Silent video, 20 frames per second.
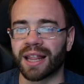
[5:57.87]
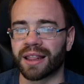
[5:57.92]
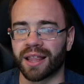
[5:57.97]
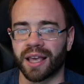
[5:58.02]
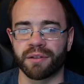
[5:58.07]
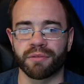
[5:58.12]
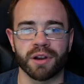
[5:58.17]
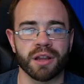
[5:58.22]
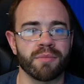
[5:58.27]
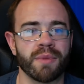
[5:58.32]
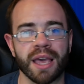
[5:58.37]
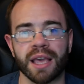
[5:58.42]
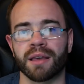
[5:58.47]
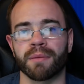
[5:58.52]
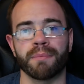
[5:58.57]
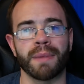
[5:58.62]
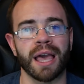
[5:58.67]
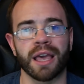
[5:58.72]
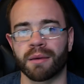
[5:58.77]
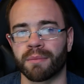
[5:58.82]
and they remake
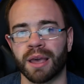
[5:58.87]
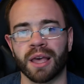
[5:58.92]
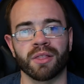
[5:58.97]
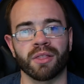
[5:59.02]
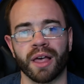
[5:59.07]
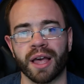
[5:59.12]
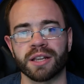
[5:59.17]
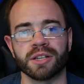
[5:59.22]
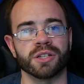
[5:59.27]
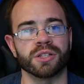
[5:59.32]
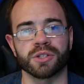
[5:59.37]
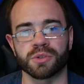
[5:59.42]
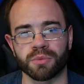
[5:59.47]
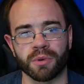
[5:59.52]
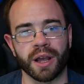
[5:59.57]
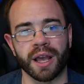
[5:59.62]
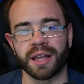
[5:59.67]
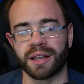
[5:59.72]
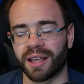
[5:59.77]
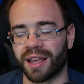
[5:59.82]
Mega Man Legends,
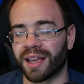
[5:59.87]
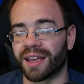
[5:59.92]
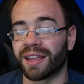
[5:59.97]
right?